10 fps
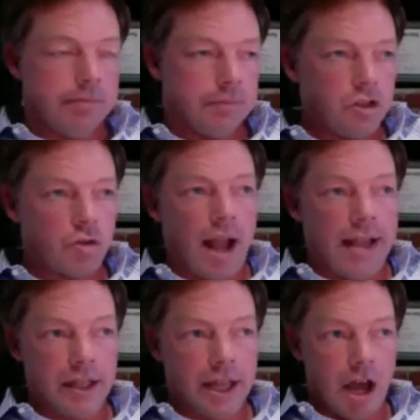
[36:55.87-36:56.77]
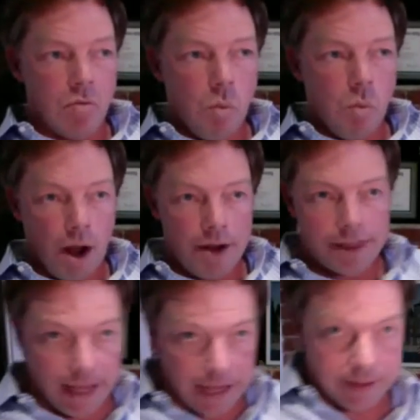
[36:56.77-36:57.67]
triangulate on one
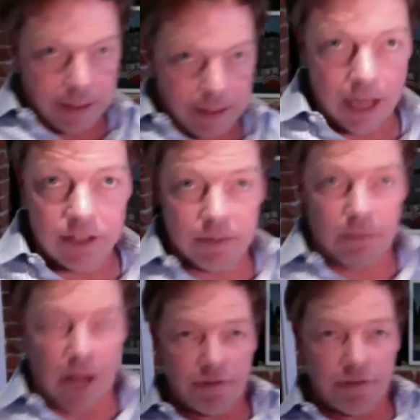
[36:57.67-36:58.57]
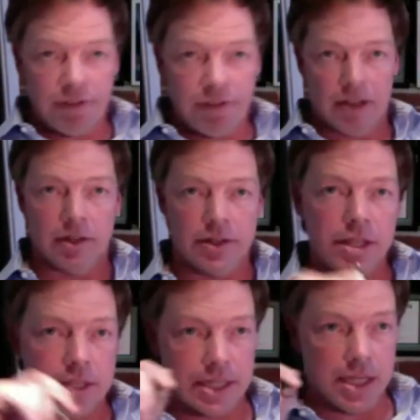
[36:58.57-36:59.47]
thing that led to my failure as the
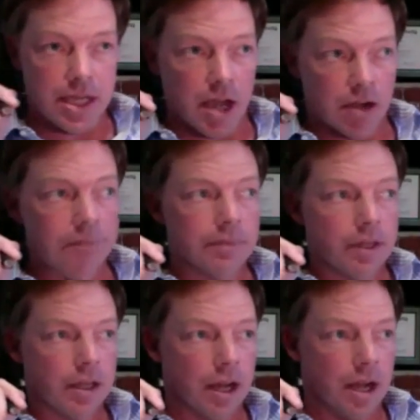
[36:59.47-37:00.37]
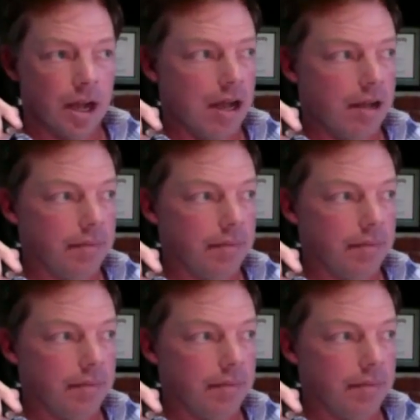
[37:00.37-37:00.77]
CEO um,